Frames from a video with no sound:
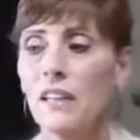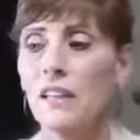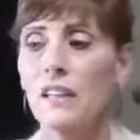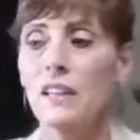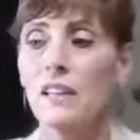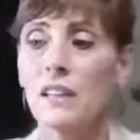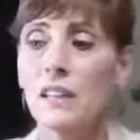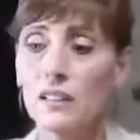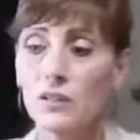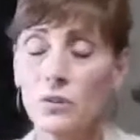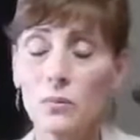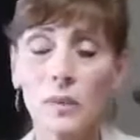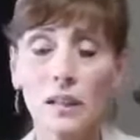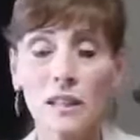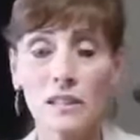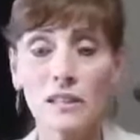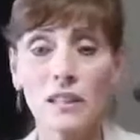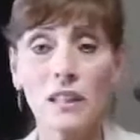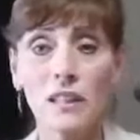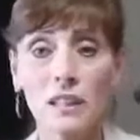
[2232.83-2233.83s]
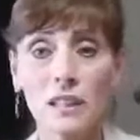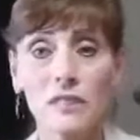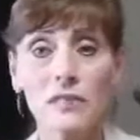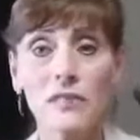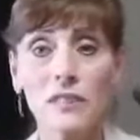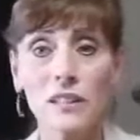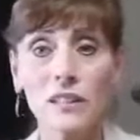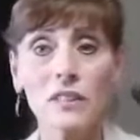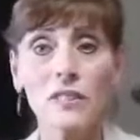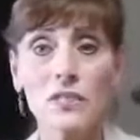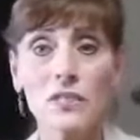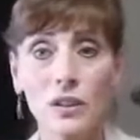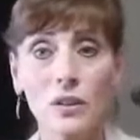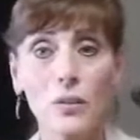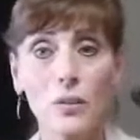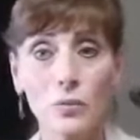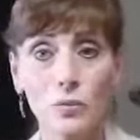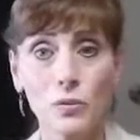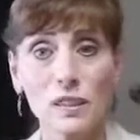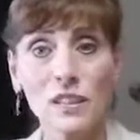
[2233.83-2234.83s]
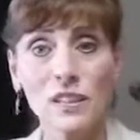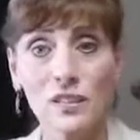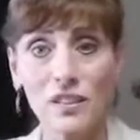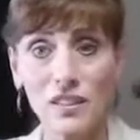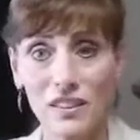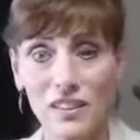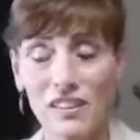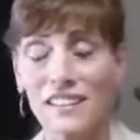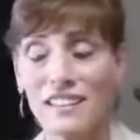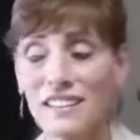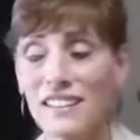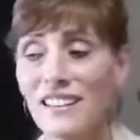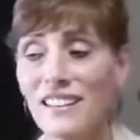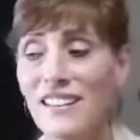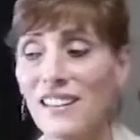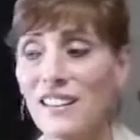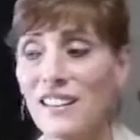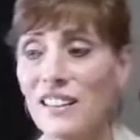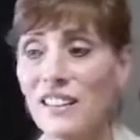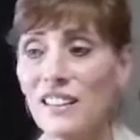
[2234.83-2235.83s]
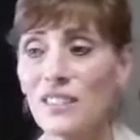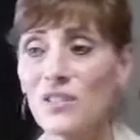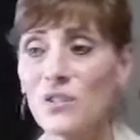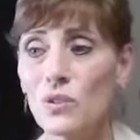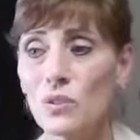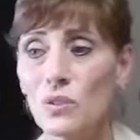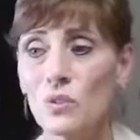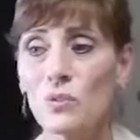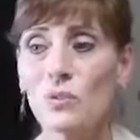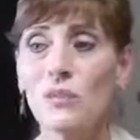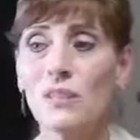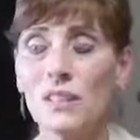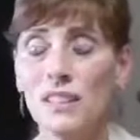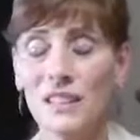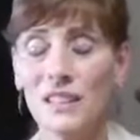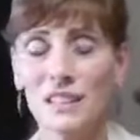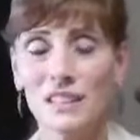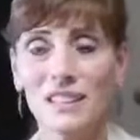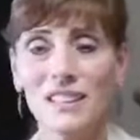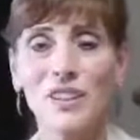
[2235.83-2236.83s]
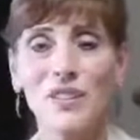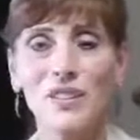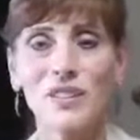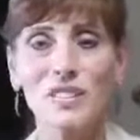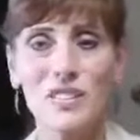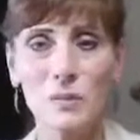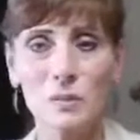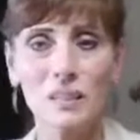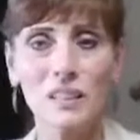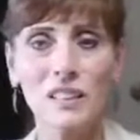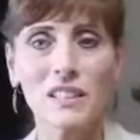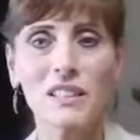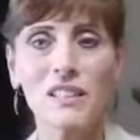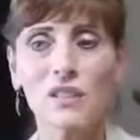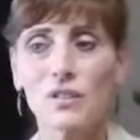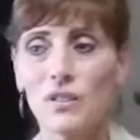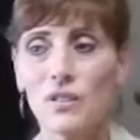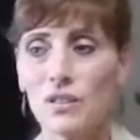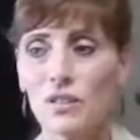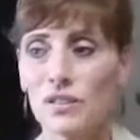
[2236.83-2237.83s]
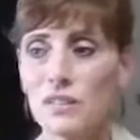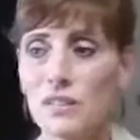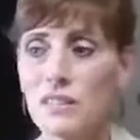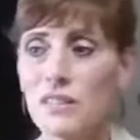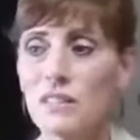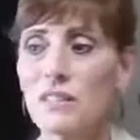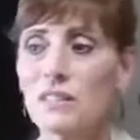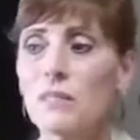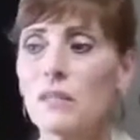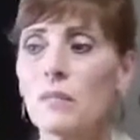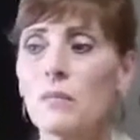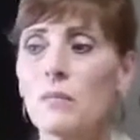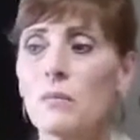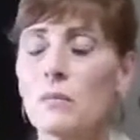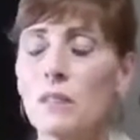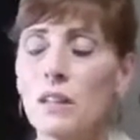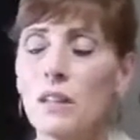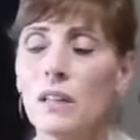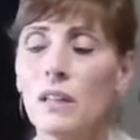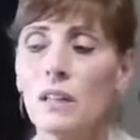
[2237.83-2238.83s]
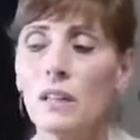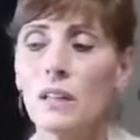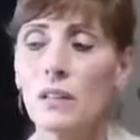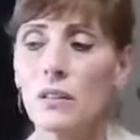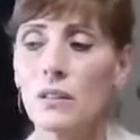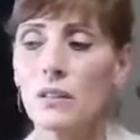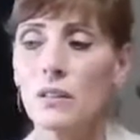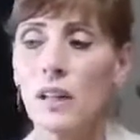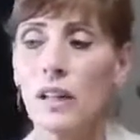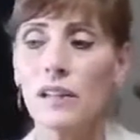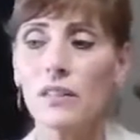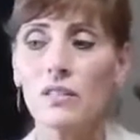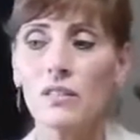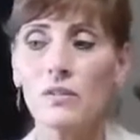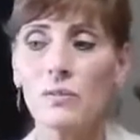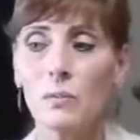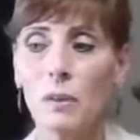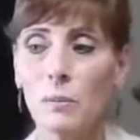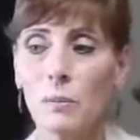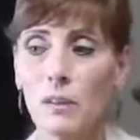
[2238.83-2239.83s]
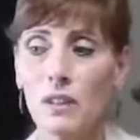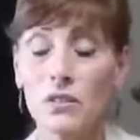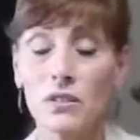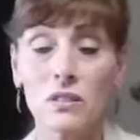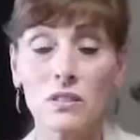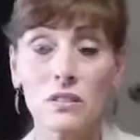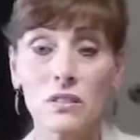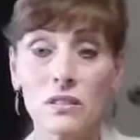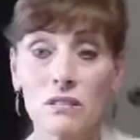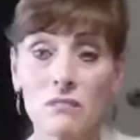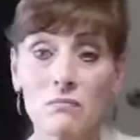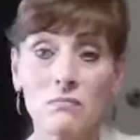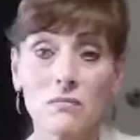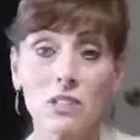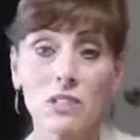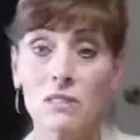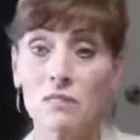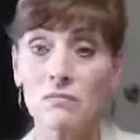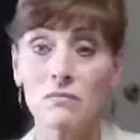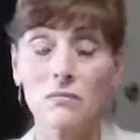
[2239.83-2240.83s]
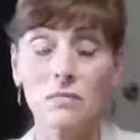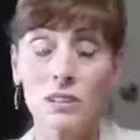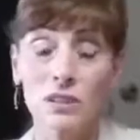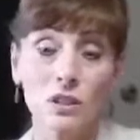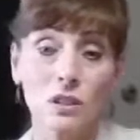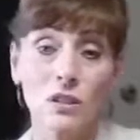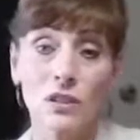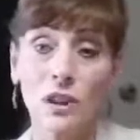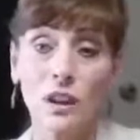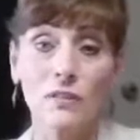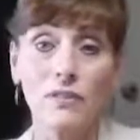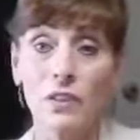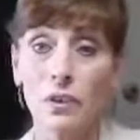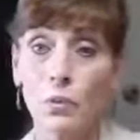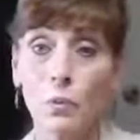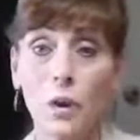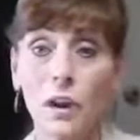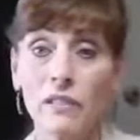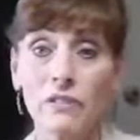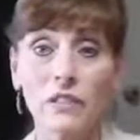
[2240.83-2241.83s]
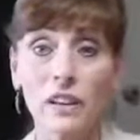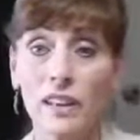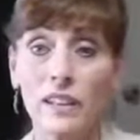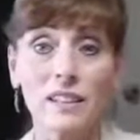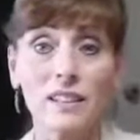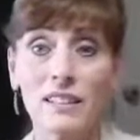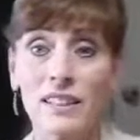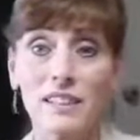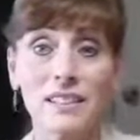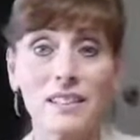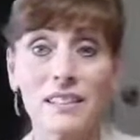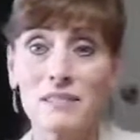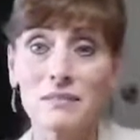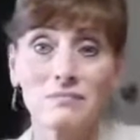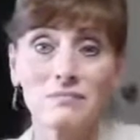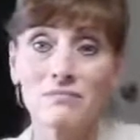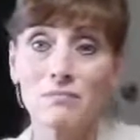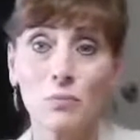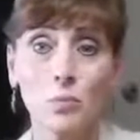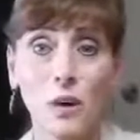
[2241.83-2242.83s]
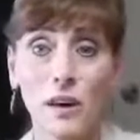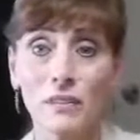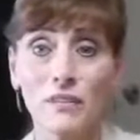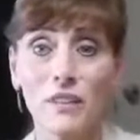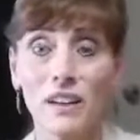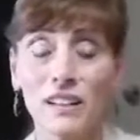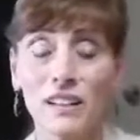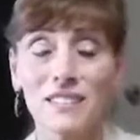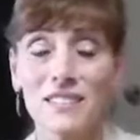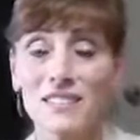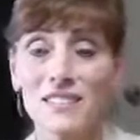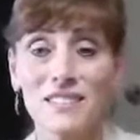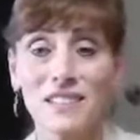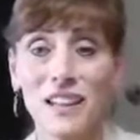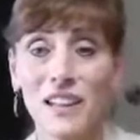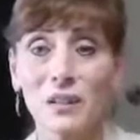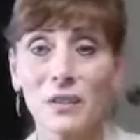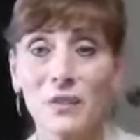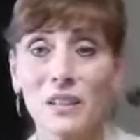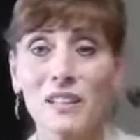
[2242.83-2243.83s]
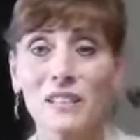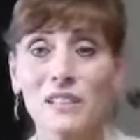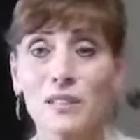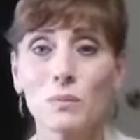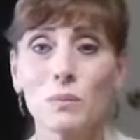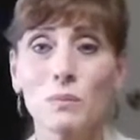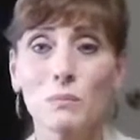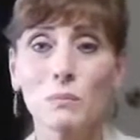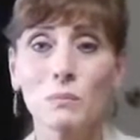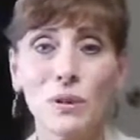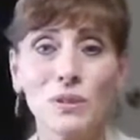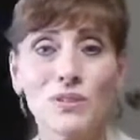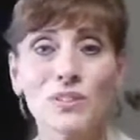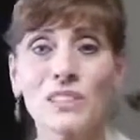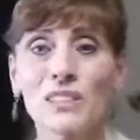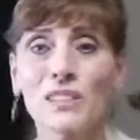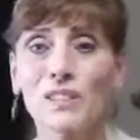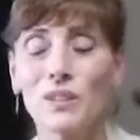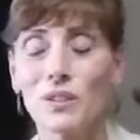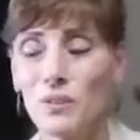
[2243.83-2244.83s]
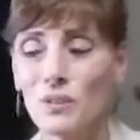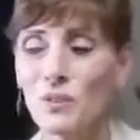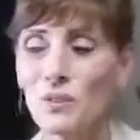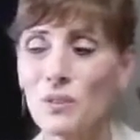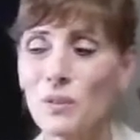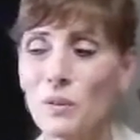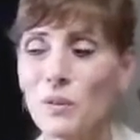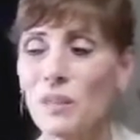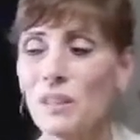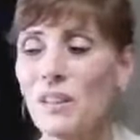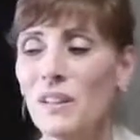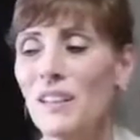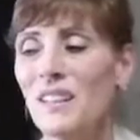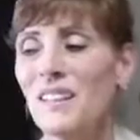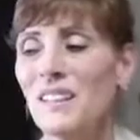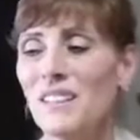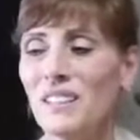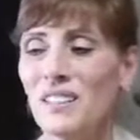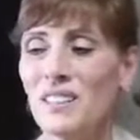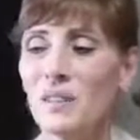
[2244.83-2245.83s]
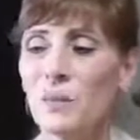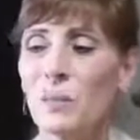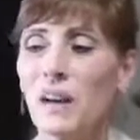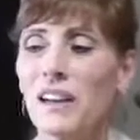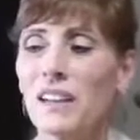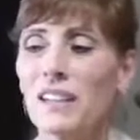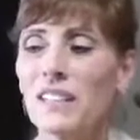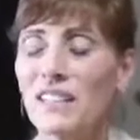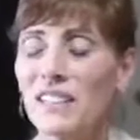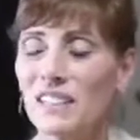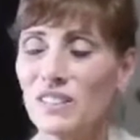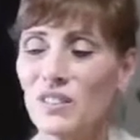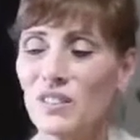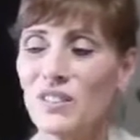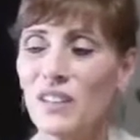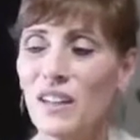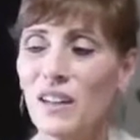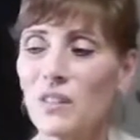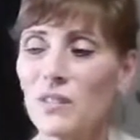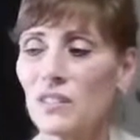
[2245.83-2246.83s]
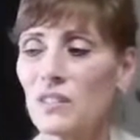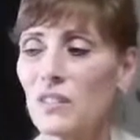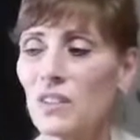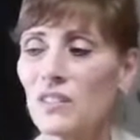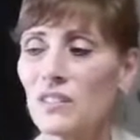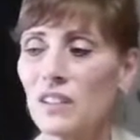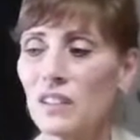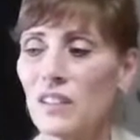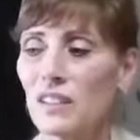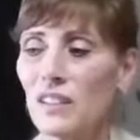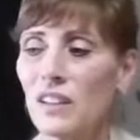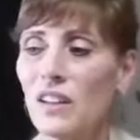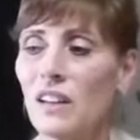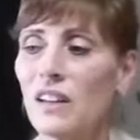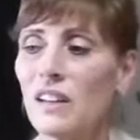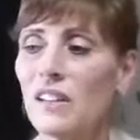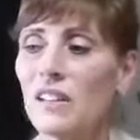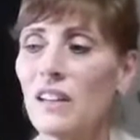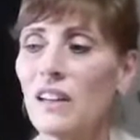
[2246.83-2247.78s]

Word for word: Electromagnetic fields are a real thing, and they do they are stimulating your nervous system. You know, a lot of my patients just turn off their Wi-Fi at night. Wi-Fi is not great to be pulsing through your your body and your house all night long.